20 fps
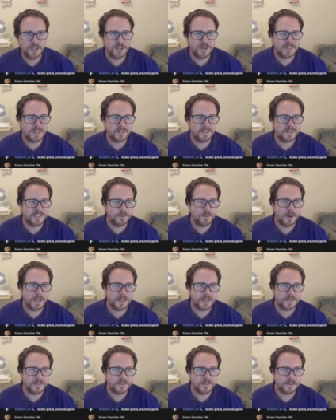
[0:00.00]
You can see why
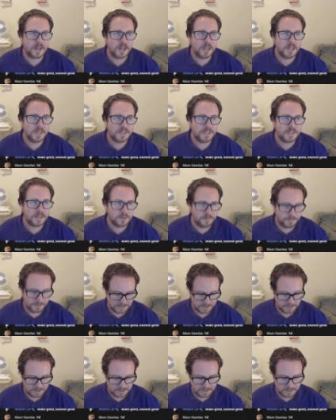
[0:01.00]
this is a little
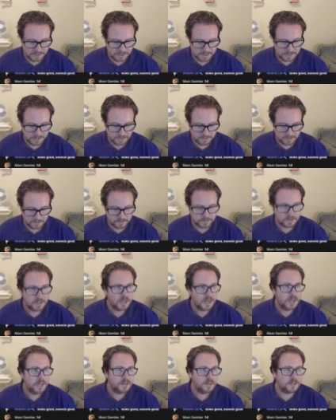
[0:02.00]
bit tedious.
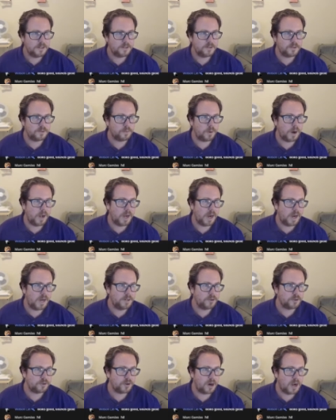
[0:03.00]
This is why I
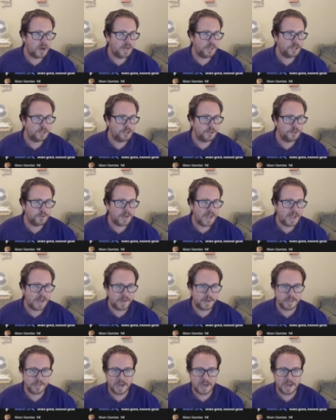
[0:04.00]
try to do it
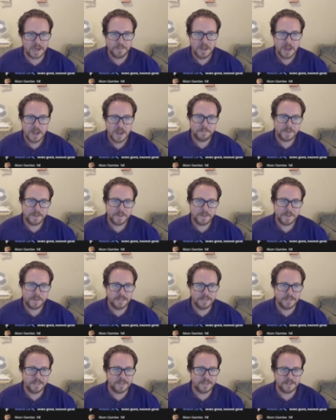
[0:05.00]
ahead of time. But I think
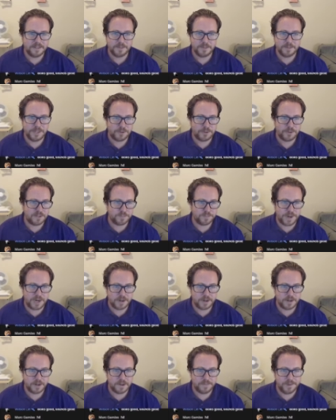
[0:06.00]
it's nice to be
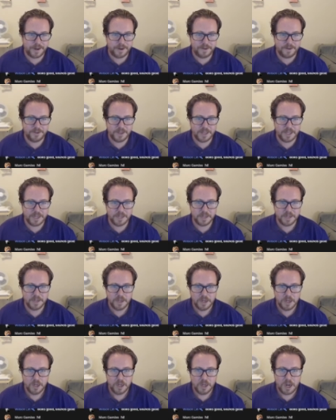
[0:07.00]
transparent about everything.
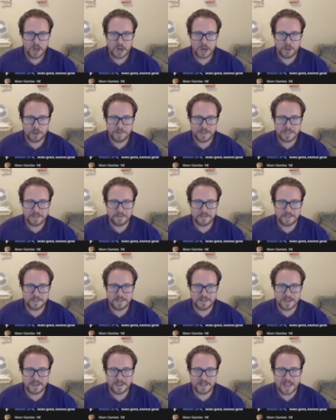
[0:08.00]
We can see the